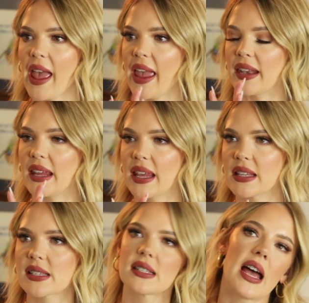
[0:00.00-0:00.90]
and
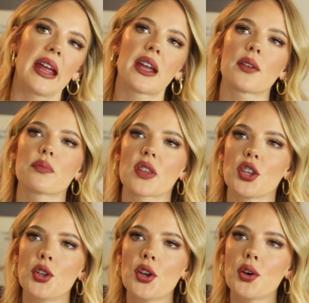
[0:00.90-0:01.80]
it's like
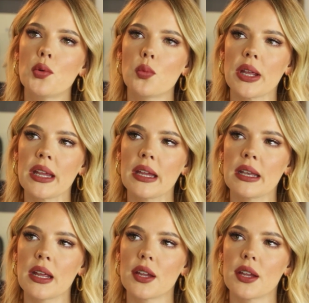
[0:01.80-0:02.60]
you know when